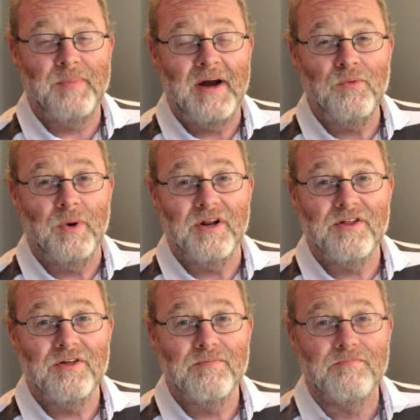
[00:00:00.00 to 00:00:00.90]

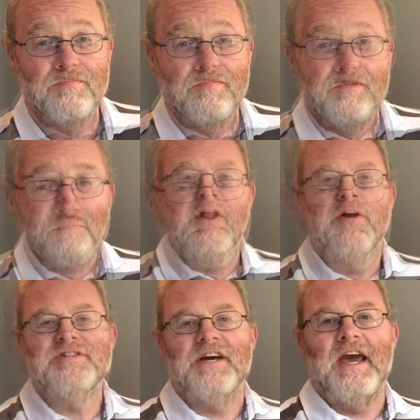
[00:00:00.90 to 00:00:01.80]
bandwidth. Now, they're
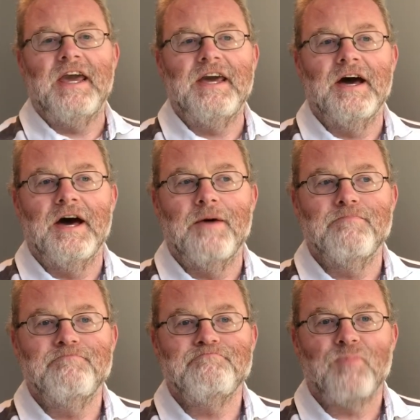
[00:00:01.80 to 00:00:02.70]
not
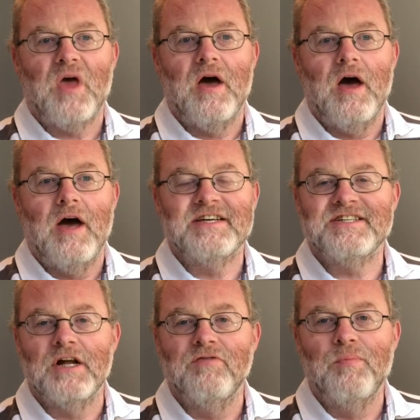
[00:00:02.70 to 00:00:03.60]
a
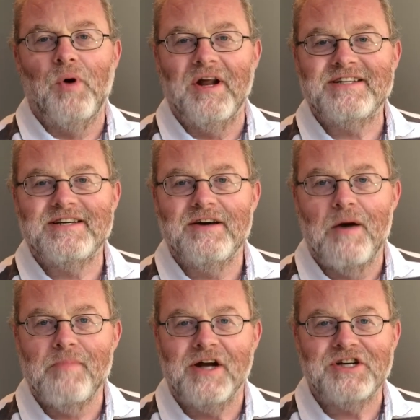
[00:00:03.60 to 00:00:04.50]
silver bullet,
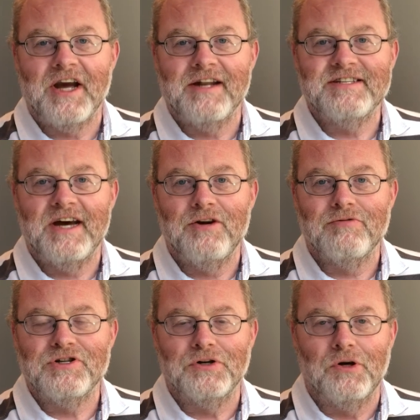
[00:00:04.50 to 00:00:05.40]
a magic antenna
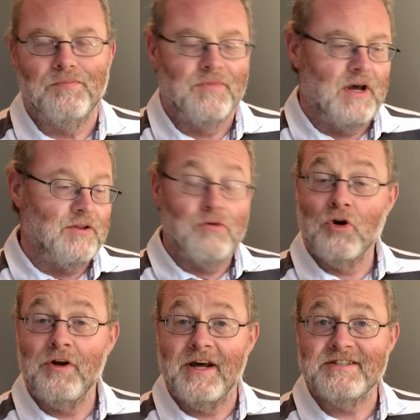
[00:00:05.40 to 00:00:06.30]
at all. They're a
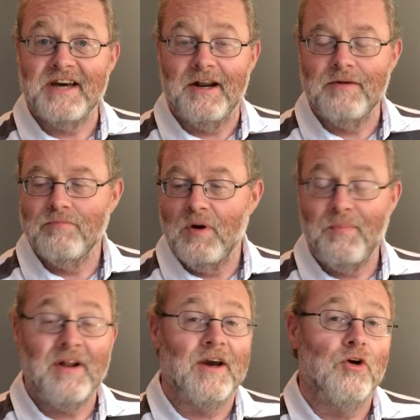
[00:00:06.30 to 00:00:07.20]
good antenna, a
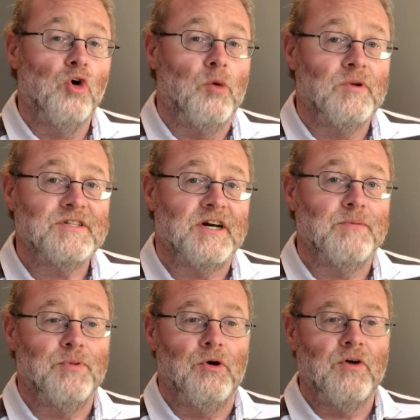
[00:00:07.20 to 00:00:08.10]
bit like a normal
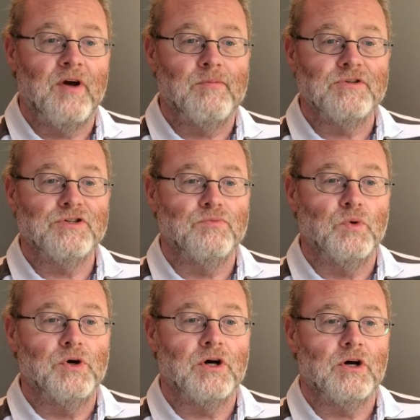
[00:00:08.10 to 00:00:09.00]
dipole. You're able to
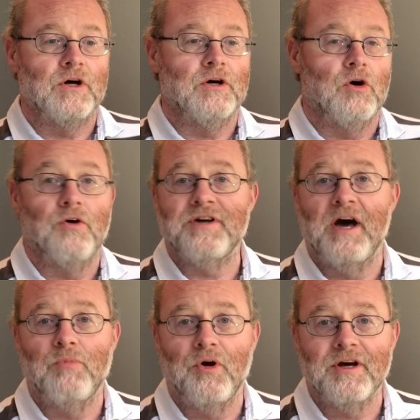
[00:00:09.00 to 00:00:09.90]
work odd
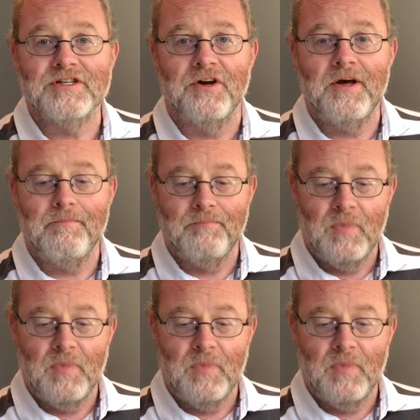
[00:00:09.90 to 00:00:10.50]
harmonics on it.